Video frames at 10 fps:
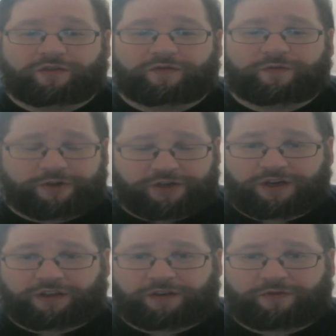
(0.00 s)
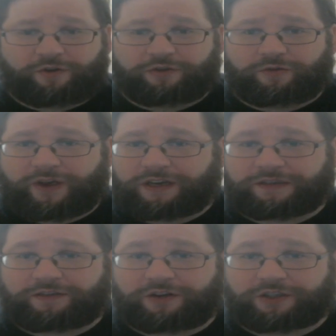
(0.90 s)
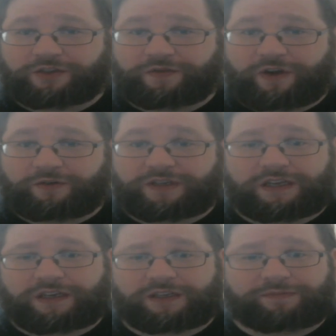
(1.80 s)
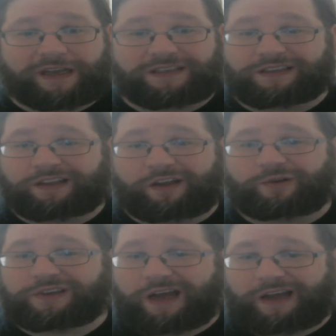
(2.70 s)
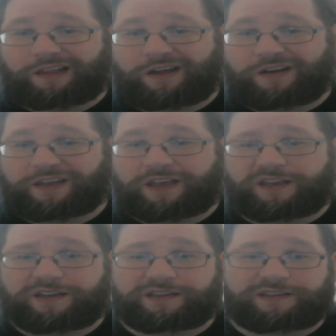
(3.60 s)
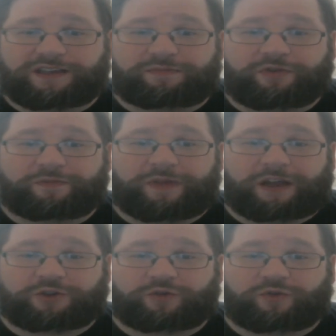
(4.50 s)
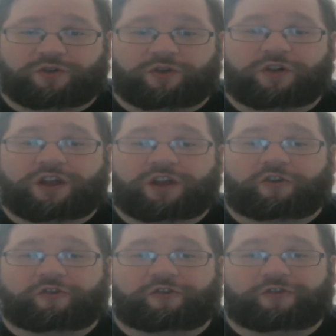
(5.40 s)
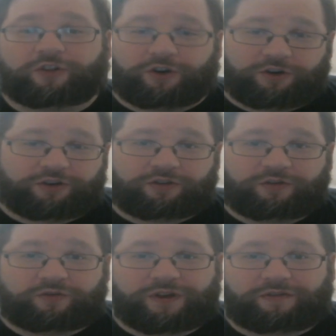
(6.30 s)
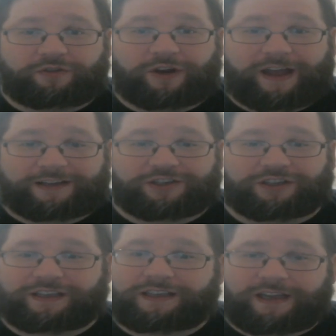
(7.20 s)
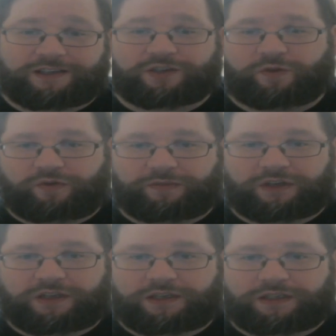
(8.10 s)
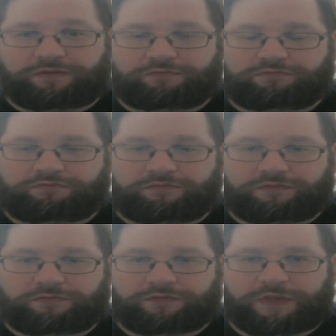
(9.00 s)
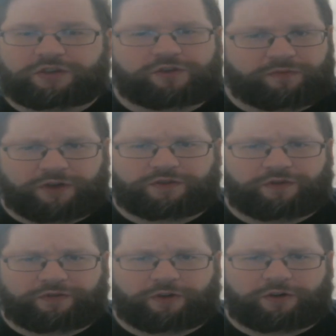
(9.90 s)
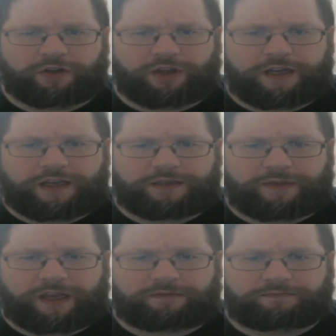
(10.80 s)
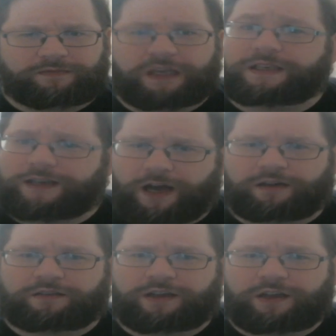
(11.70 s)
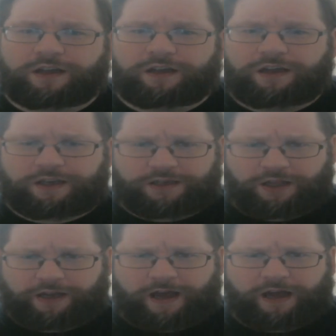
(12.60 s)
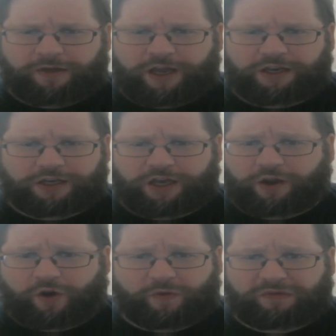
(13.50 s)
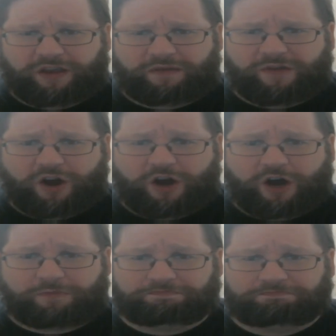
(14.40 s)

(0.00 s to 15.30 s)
Fortunately for all you ratings-conscious folks, it is basically all dialogue. He is the perpetual flirt who never actually gets the woman because he's too much of a flirt and a ladies' man. He's not. He's not the kind of man you take home to meet mom.